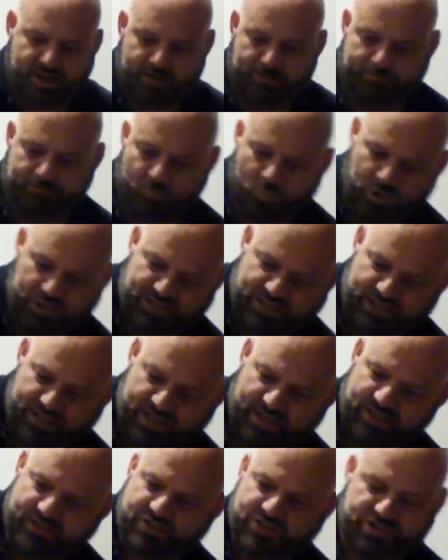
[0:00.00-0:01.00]
Once
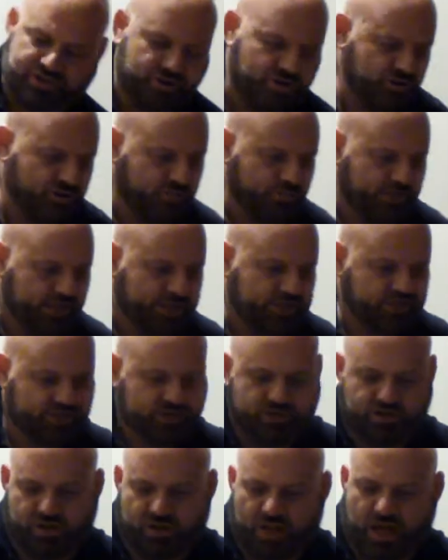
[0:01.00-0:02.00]
again, Sterno makes
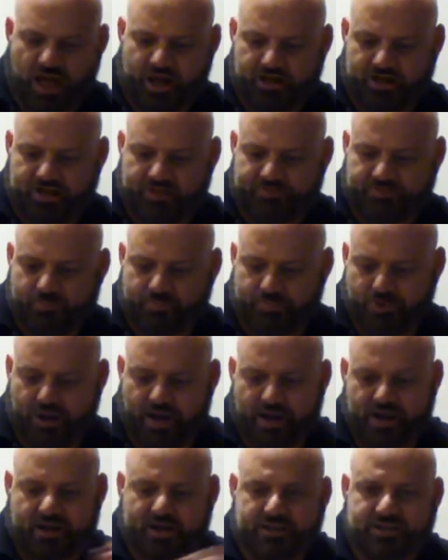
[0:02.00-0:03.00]
a lot of different
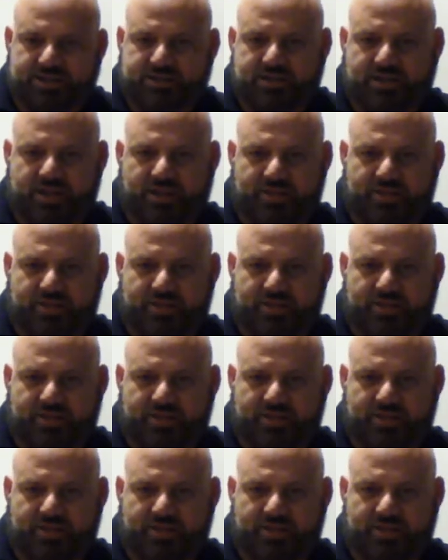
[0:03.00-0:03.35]
products.